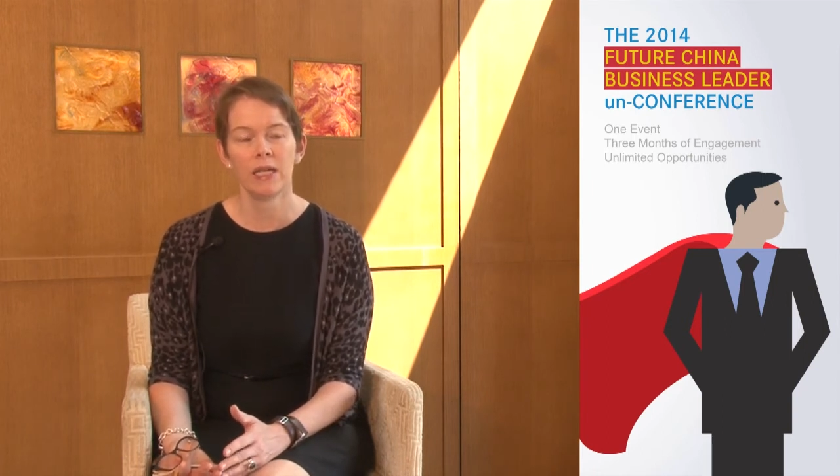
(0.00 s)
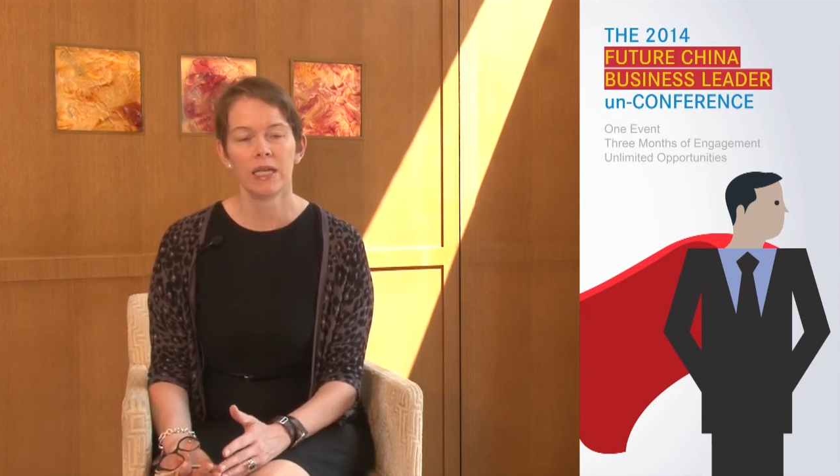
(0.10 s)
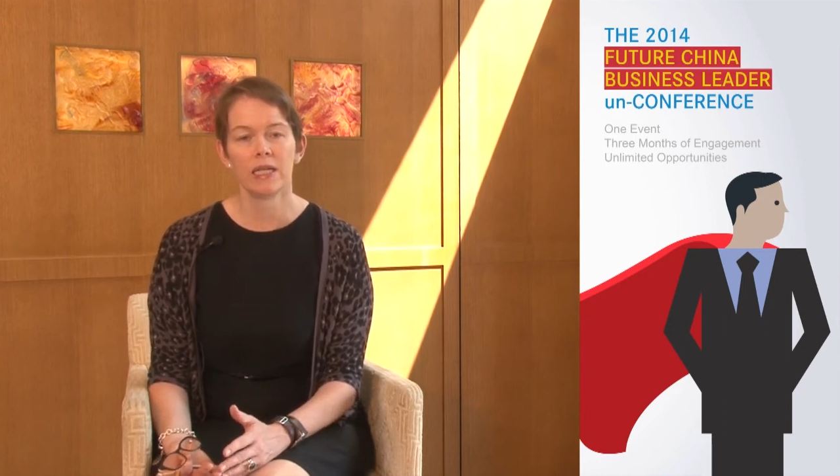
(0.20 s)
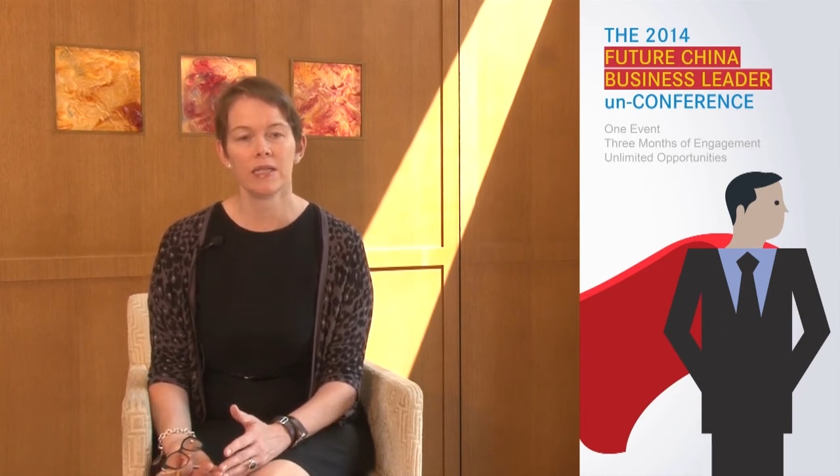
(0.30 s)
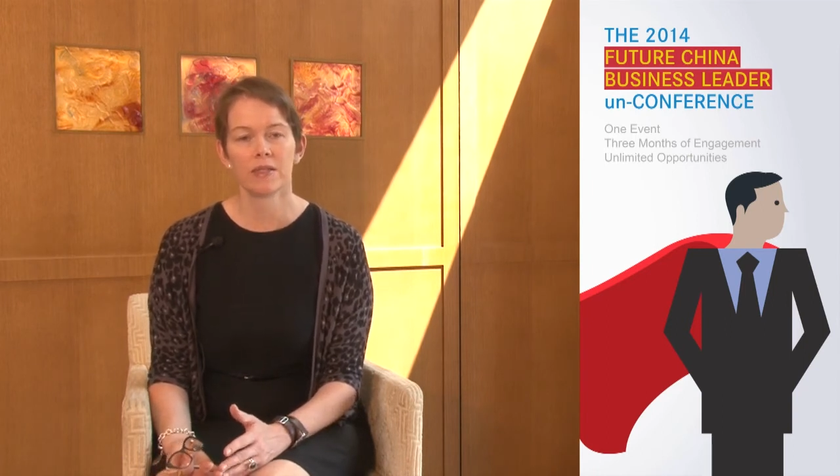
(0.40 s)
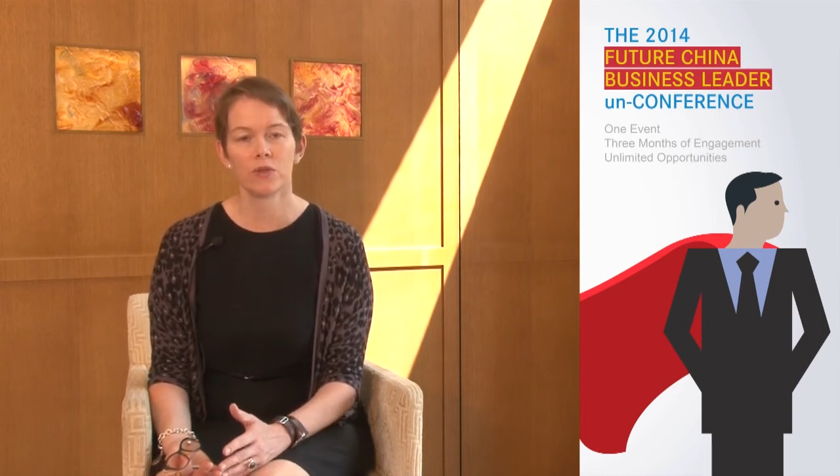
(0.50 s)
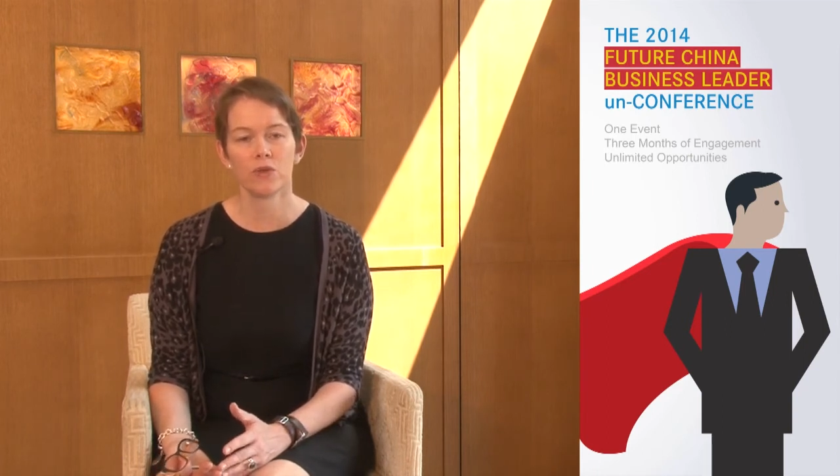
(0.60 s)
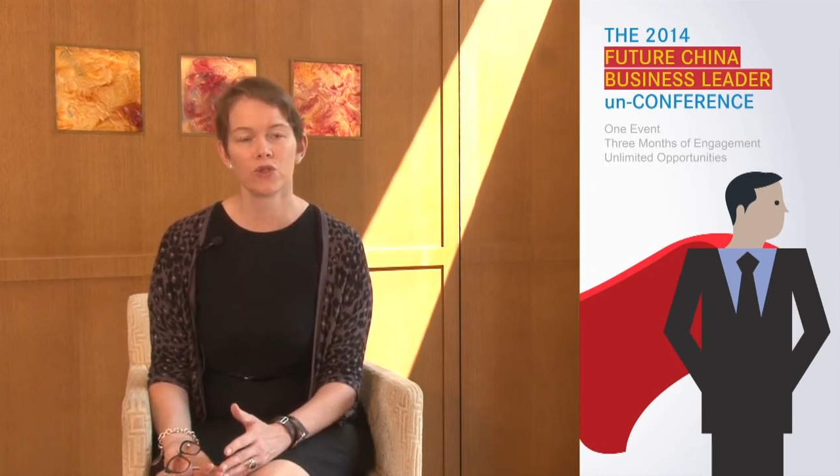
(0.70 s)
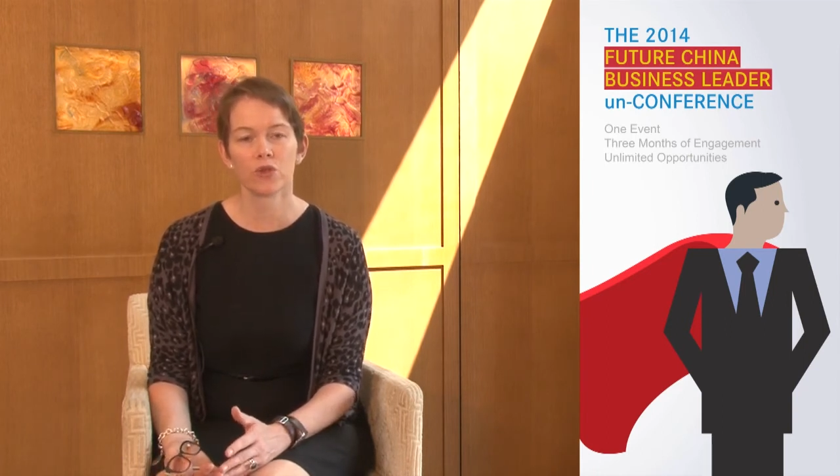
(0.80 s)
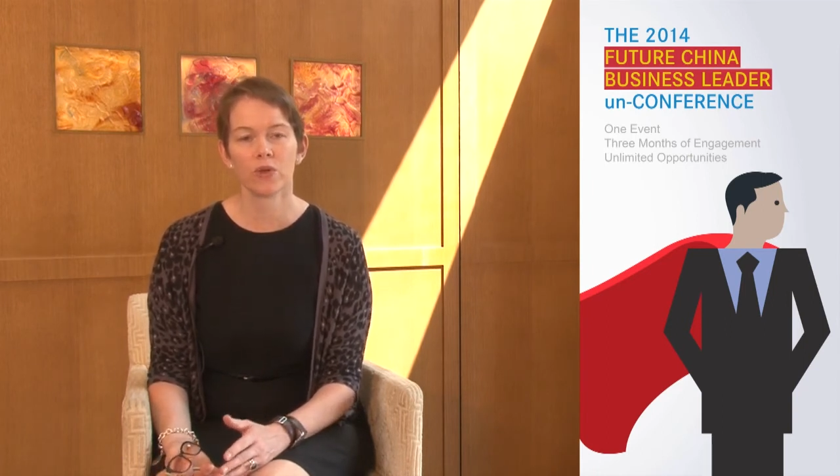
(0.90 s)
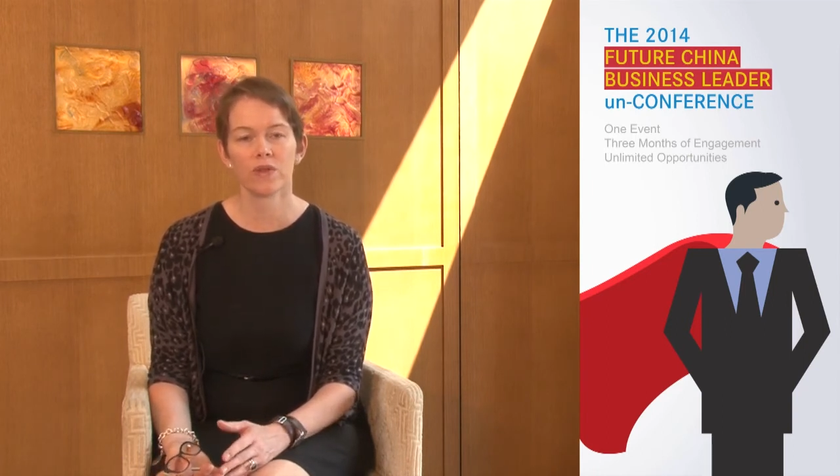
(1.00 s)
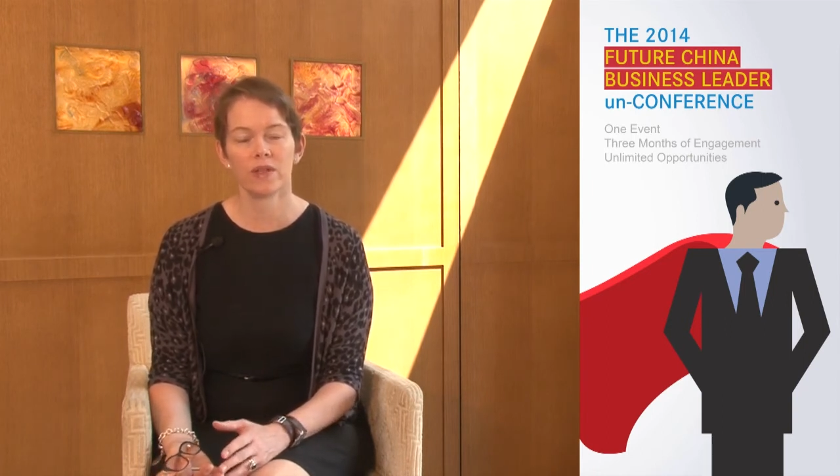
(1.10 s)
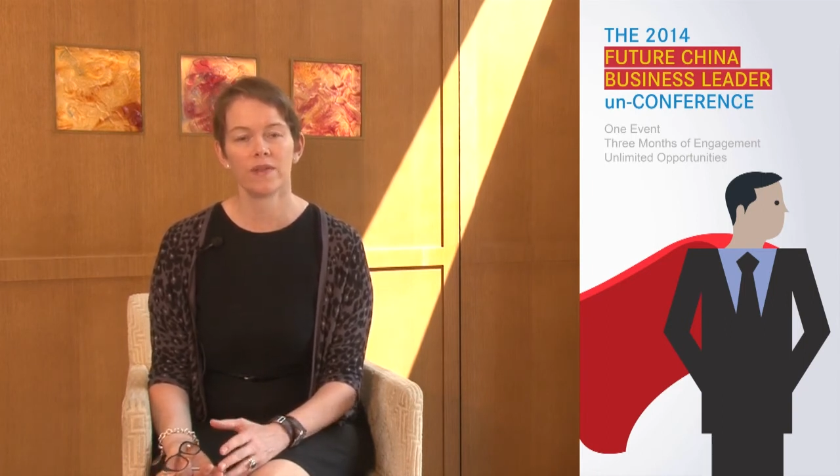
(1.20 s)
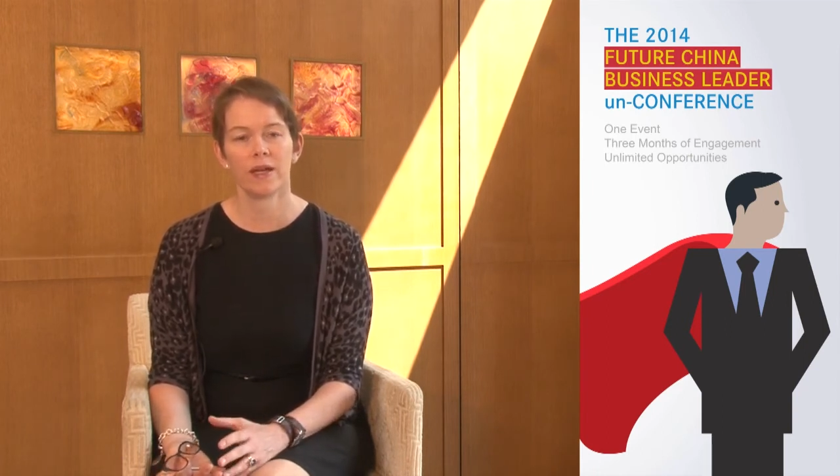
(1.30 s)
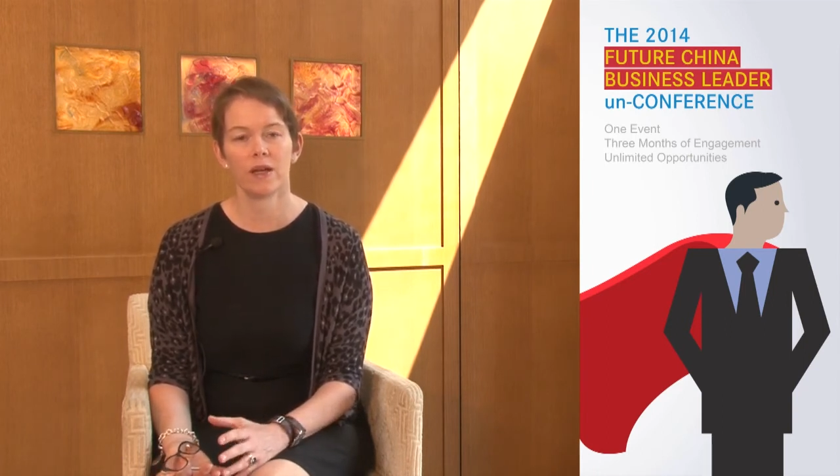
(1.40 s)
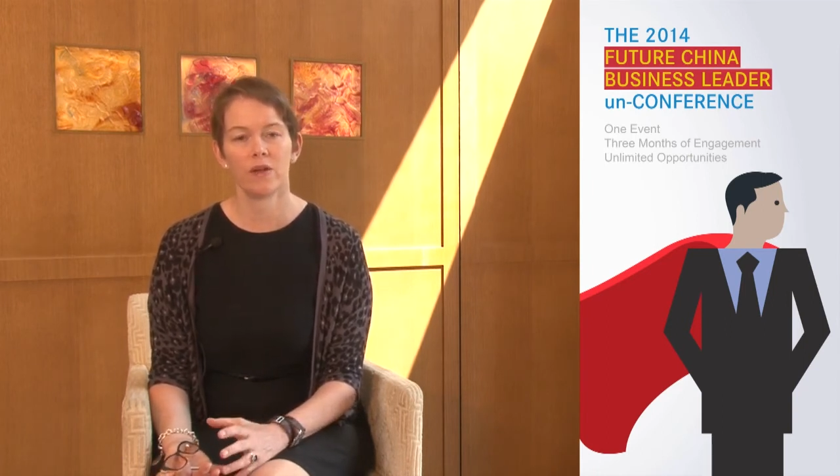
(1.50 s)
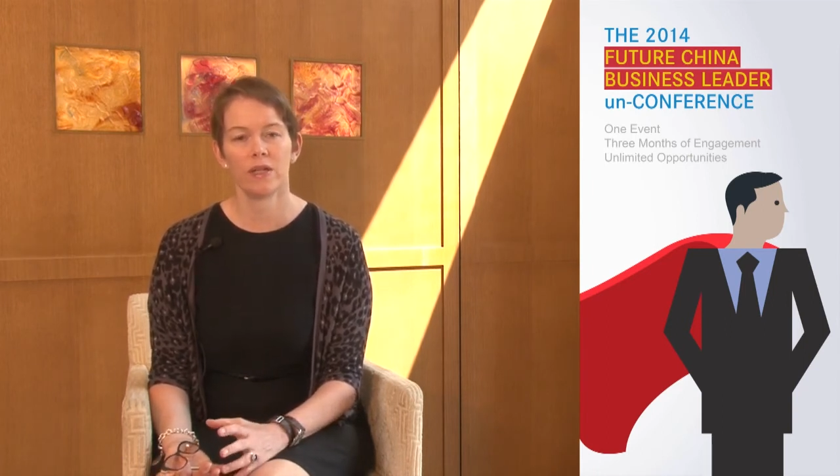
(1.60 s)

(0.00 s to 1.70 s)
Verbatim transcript: is to ensure that there